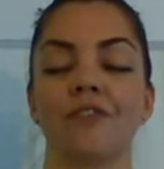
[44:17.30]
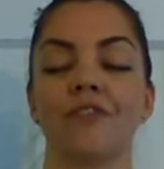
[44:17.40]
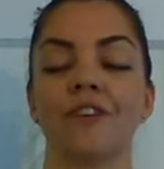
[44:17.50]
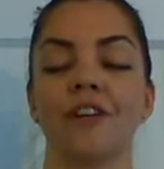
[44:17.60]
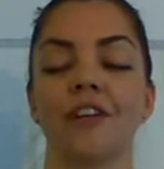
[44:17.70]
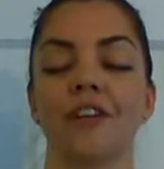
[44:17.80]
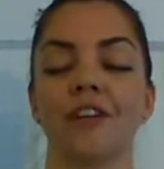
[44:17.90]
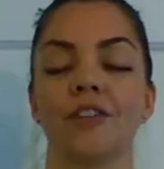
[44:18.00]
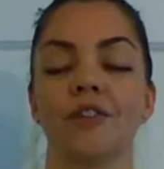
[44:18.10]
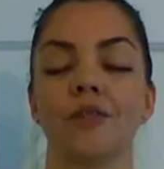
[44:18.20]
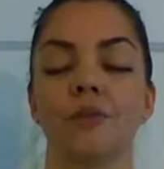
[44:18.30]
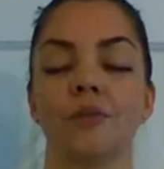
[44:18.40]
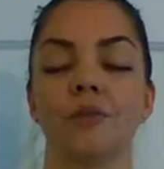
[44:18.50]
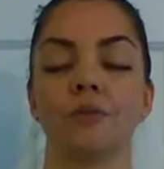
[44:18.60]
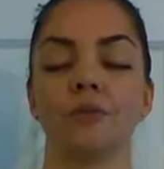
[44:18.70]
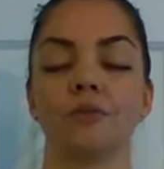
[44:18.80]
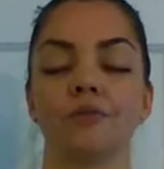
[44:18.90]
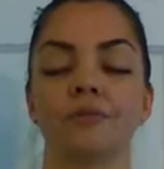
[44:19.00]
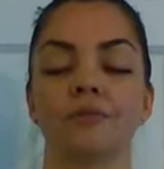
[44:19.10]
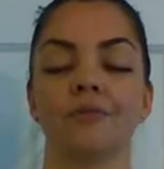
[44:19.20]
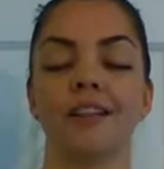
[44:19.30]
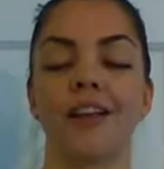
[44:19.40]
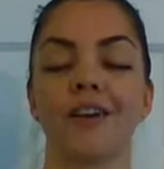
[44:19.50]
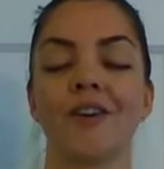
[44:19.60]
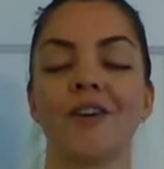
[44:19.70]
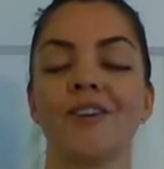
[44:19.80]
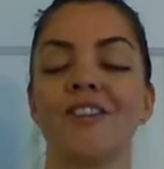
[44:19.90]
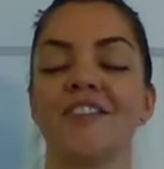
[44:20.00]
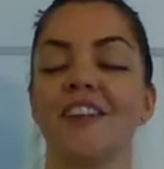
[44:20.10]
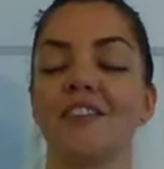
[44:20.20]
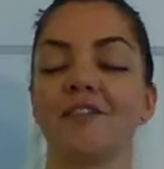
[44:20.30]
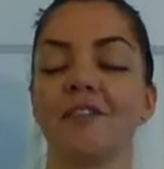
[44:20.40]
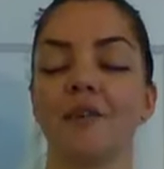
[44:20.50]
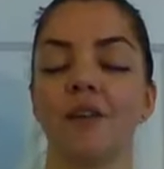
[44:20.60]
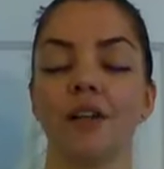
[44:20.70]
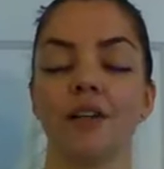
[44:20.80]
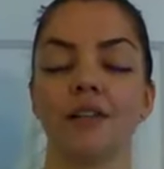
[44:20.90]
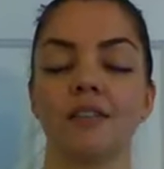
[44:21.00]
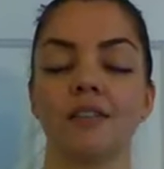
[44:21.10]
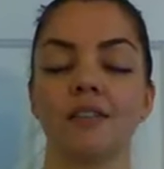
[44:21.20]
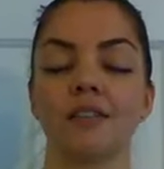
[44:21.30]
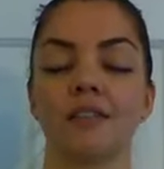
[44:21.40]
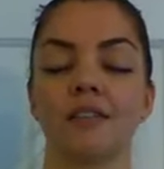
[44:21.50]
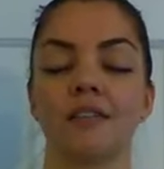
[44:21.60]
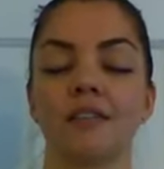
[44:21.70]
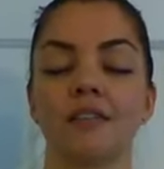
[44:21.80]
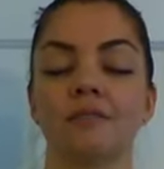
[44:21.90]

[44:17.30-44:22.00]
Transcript: feel free to let go of any focus,